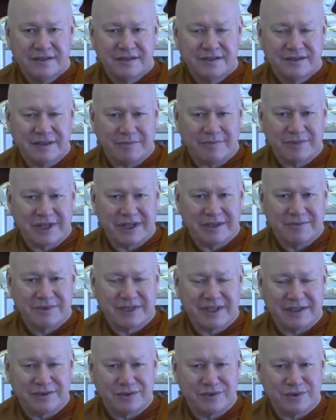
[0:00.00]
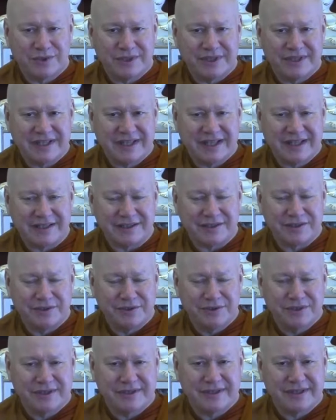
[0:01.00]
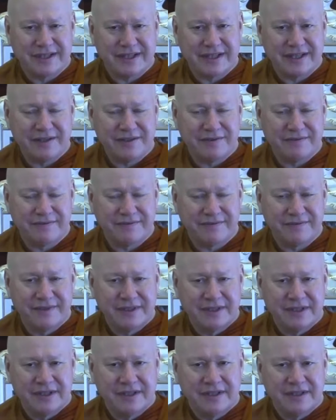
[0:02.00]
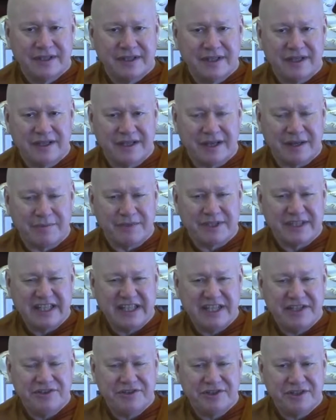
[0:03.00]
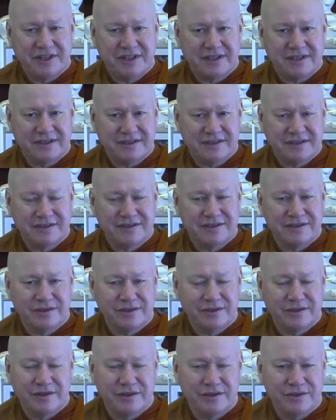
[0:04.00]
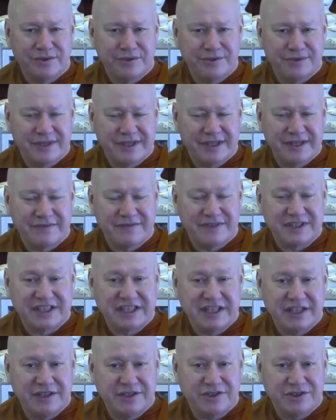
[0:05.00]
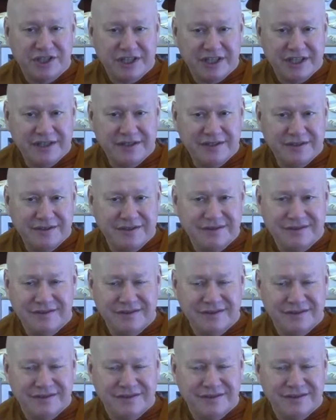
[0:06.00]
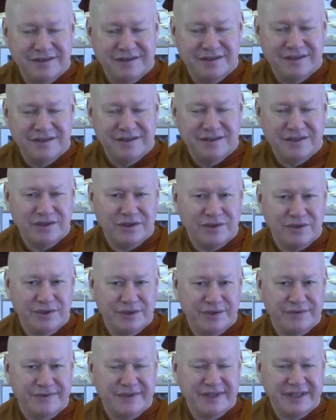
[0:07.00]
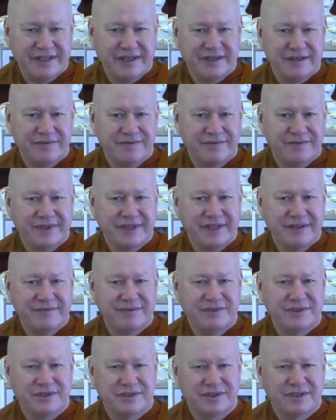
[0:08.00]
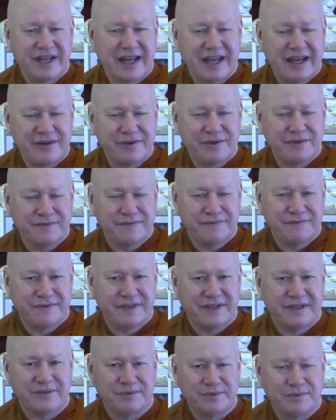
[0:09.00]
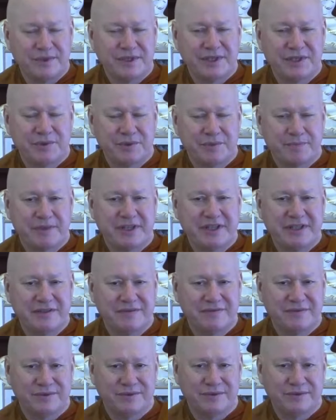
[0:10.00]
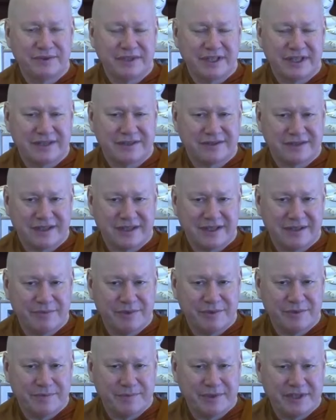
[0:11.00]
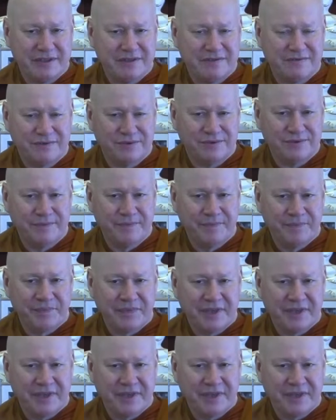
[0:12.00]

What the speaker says: Sometimes that's all it takes. You just think of a Dhamma teacher, or you think of a teaching, or you think of even just how you felt when you were peaceful, last time you were peaceful.